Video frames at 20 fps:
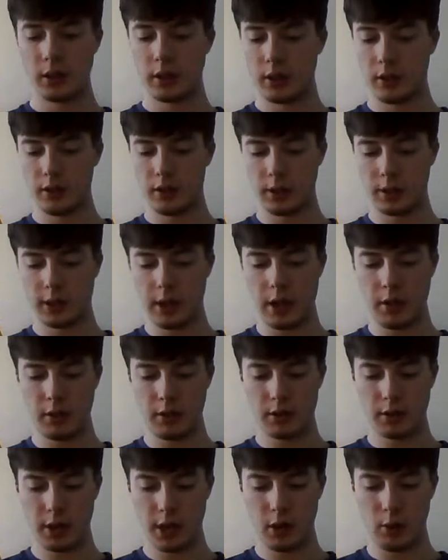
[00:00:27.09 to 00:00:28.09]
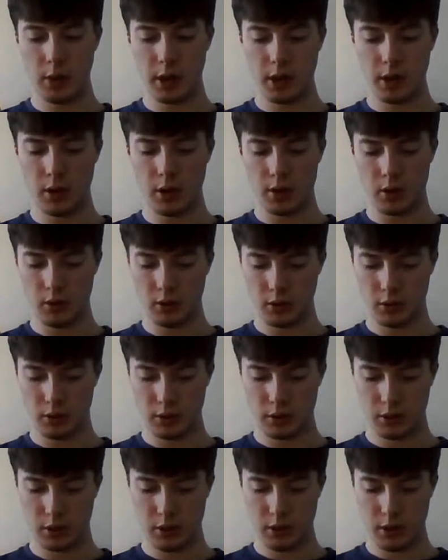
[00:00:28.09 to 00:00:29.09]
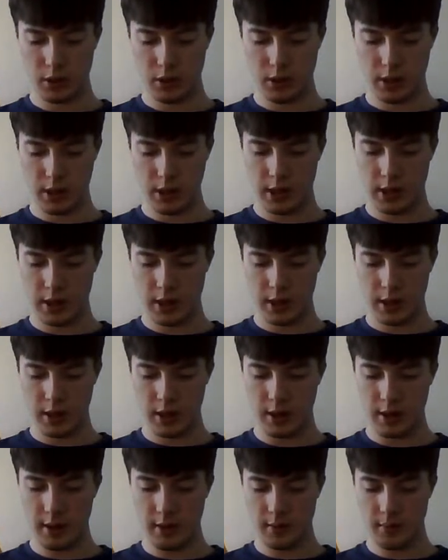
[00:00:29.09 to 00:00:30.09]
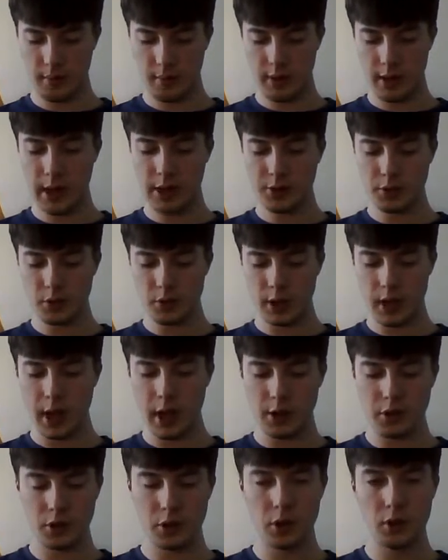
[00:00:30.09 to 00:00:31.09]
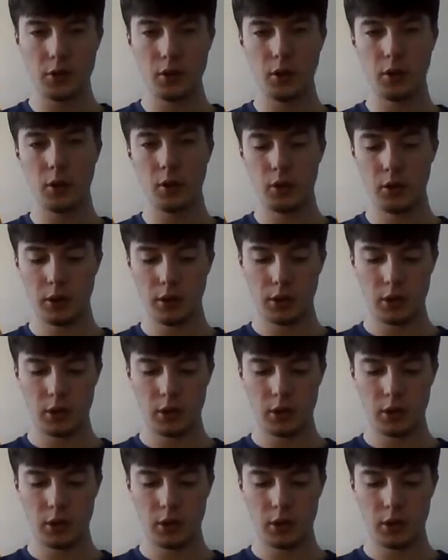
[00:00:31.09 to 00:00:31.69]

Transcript: This is how this segue goes. And yesterday I showed you